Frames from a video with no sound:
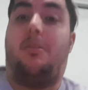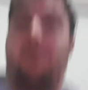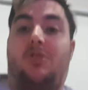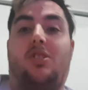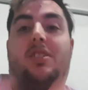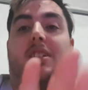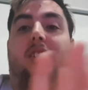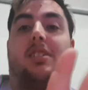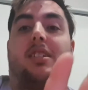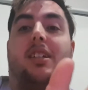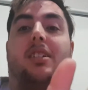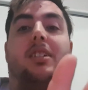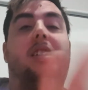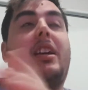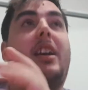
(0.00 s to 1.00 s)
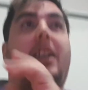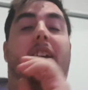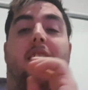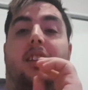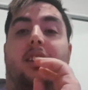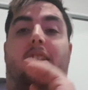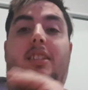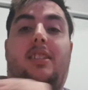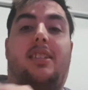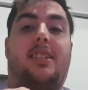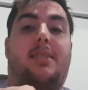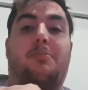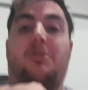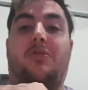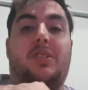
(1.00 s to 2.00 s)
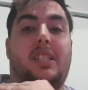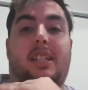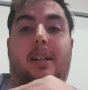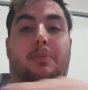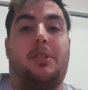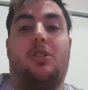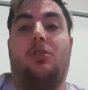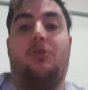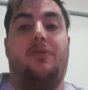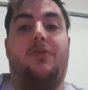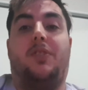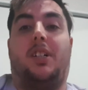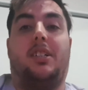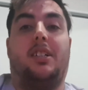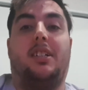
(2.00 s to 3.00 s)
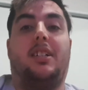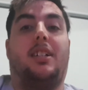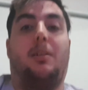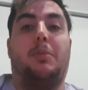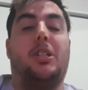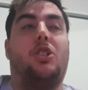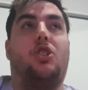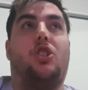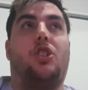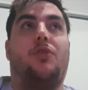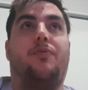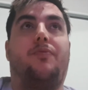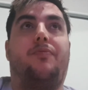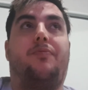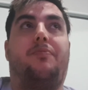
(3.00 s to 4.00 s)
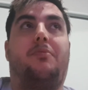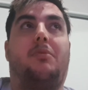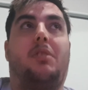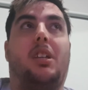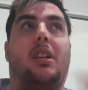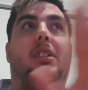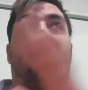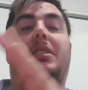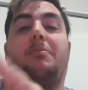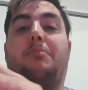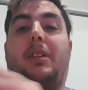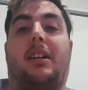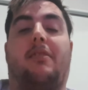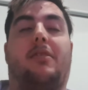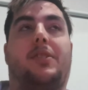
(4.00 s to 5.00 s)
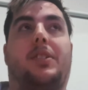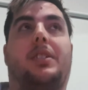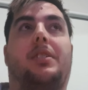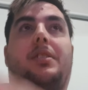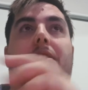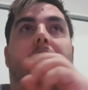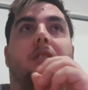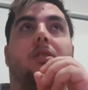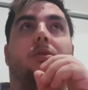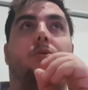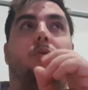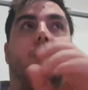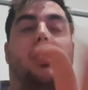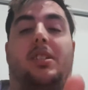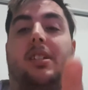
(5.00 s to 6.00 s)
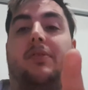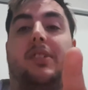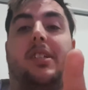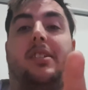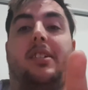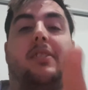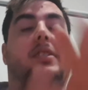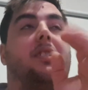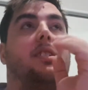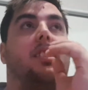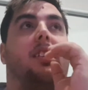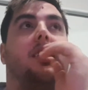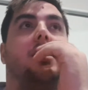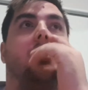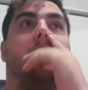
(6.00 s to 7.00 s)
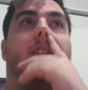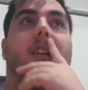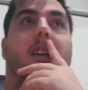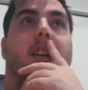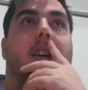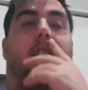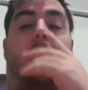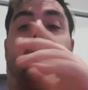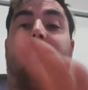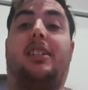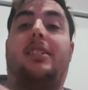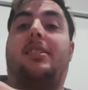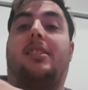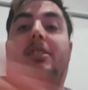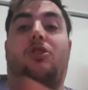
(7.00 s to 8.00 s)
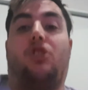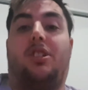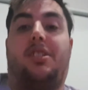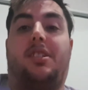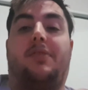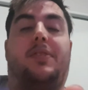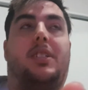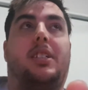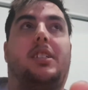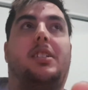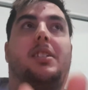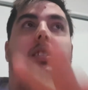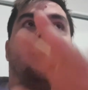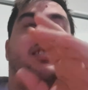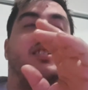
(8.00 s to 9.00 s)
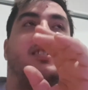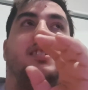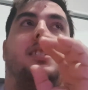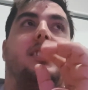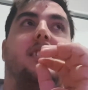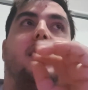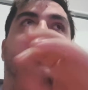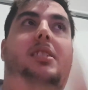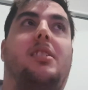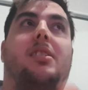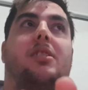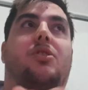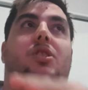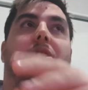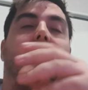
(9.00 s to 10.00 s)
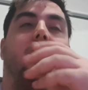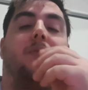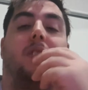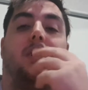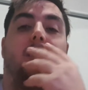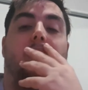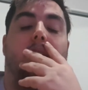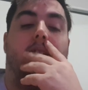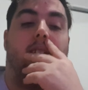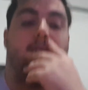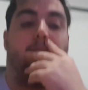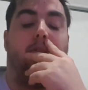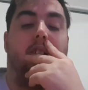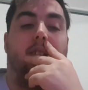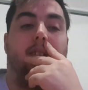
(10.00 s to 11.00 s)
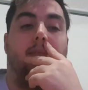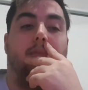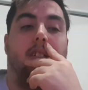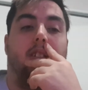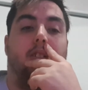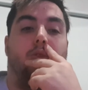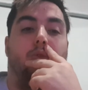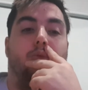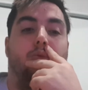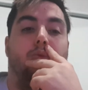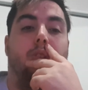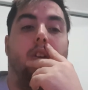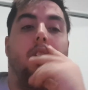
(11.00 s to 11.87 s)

just gonna say it. This movie's absolute fucking garbage in comparison to the TV series, and I can easily justify this. This is easily justified, and it's pretty similar to